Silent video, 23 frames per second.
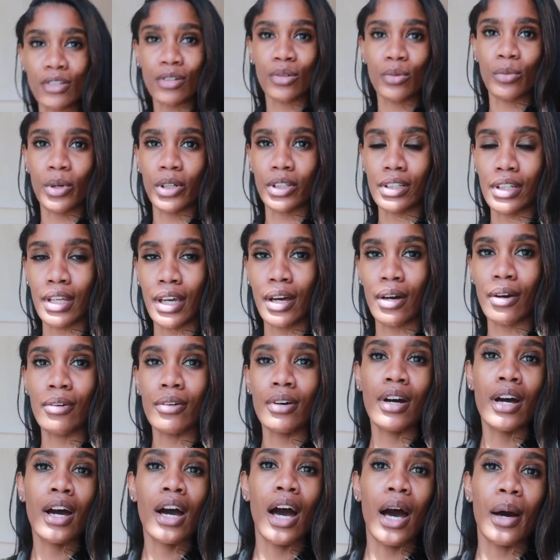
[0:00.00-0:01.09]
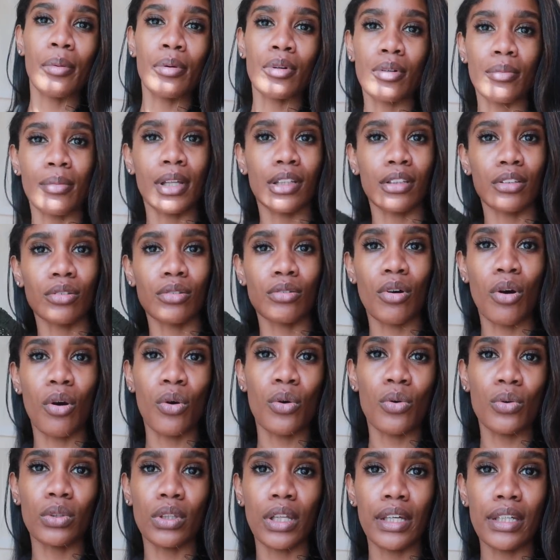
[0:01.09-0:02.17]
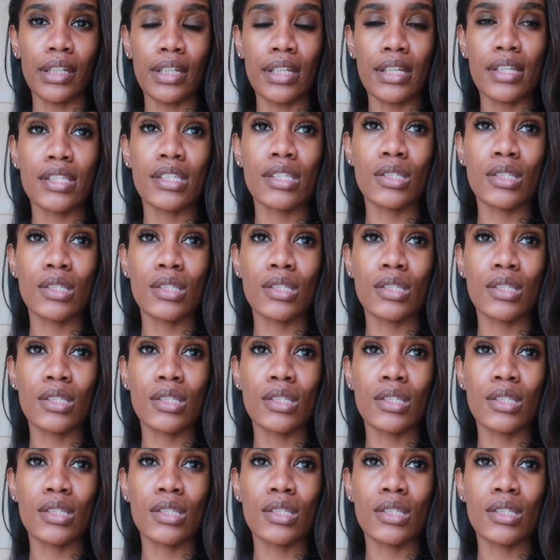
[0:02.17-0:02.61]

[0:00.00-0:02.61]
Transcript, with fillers: to go to work now. I put on my little old lady